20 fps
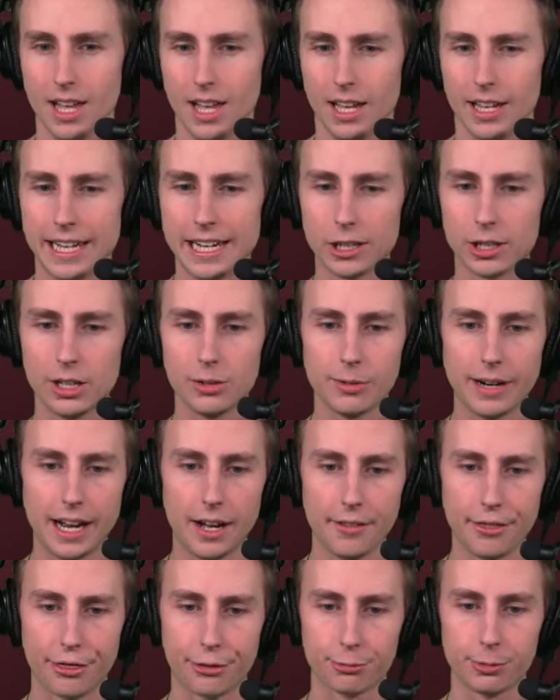Here in
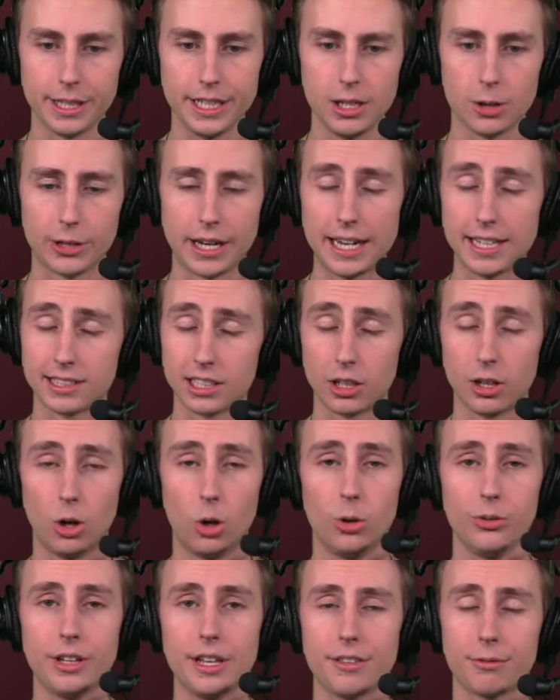round three, okay, it's our
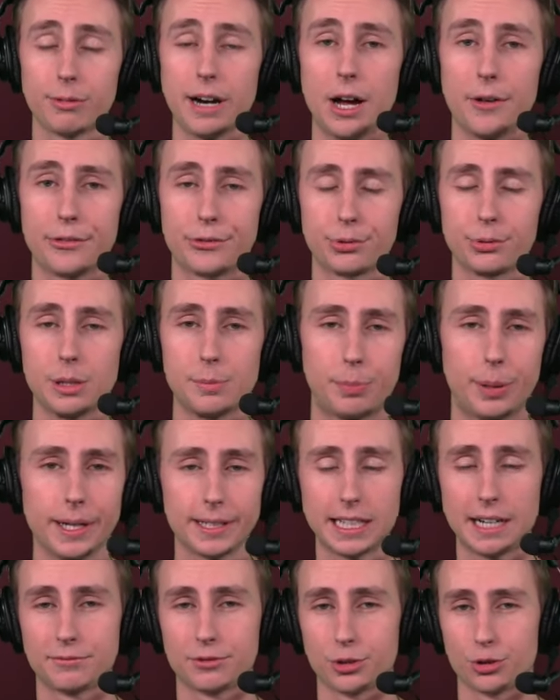only round three
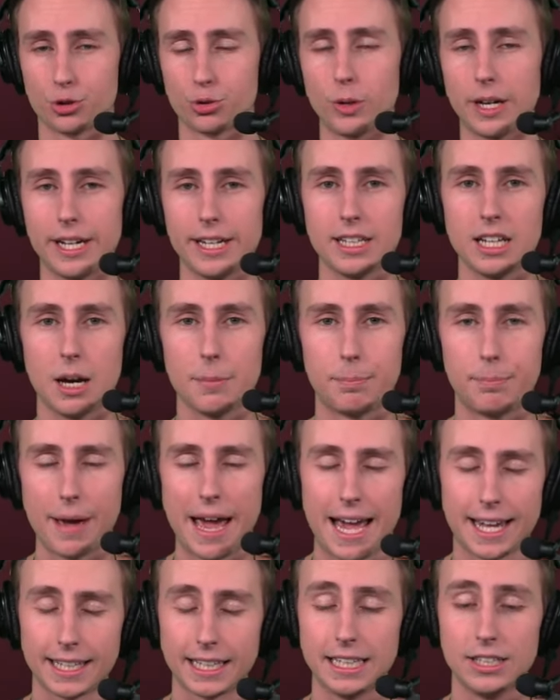pick after trading up
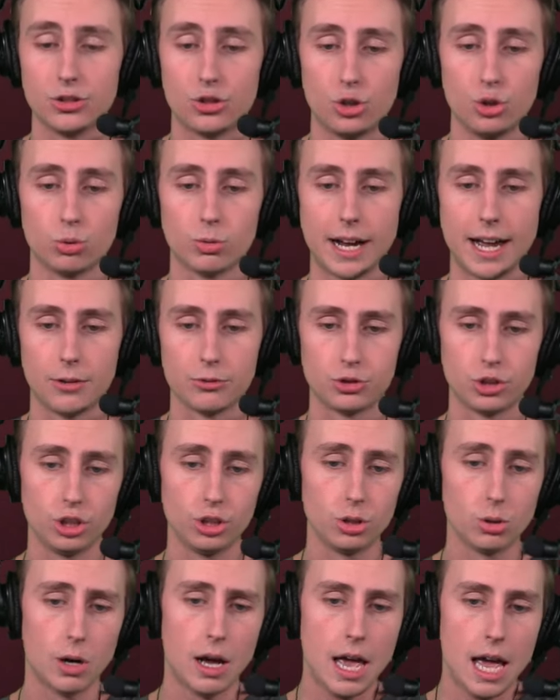back into round
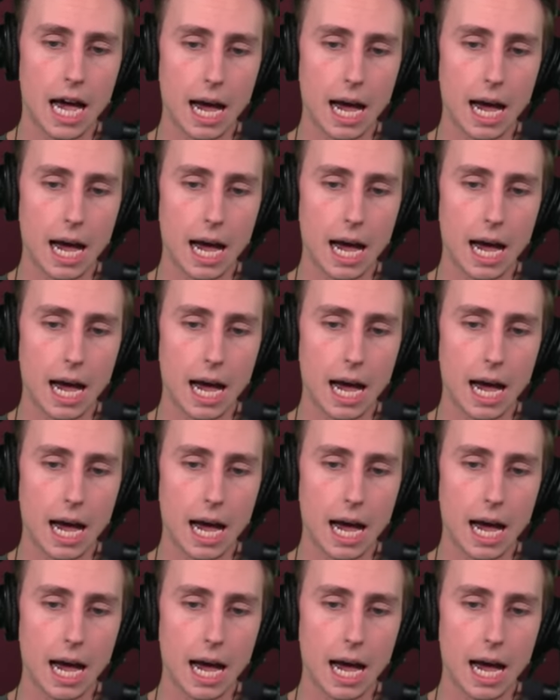two.